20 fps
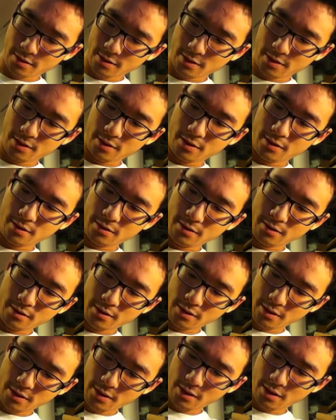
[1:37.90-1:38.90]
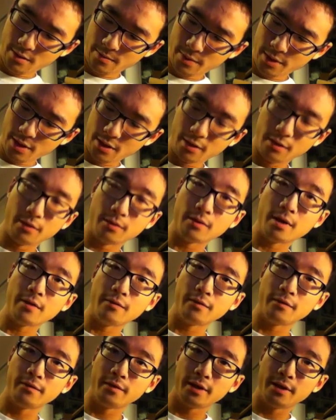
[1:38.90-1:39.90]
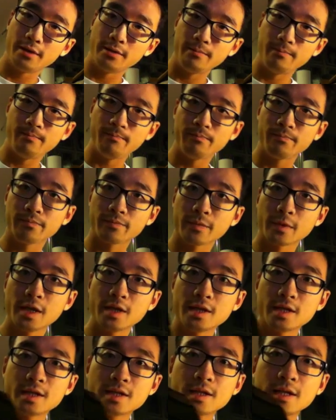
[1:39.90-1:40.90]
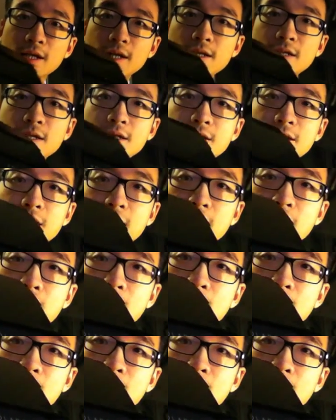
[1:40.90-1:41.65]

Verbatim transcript: So you can be a little rough with it. It just slides into the